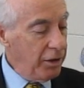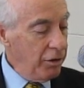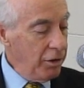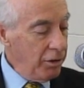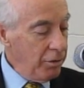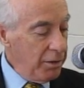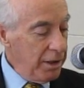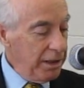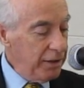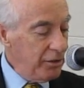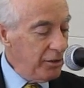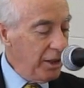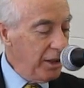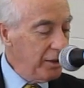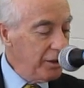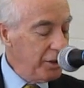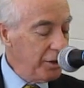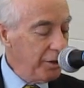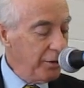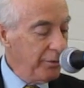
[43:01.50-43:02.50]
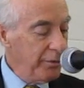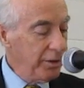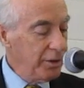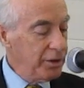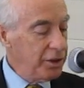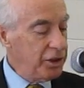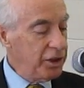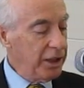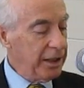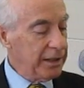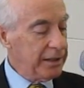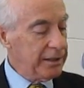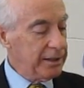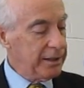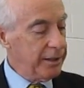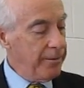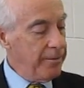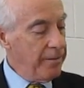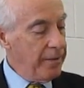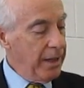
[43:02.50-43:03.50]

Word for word: and look what it says there in verse 6.